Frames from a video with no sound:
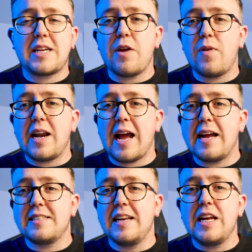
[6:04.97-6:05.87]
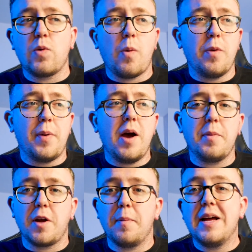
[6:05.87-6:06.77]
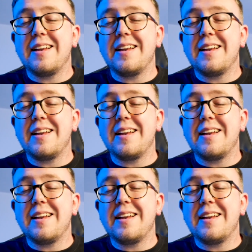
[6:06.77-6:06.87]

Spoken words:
getting relegated to League One with Birmingham.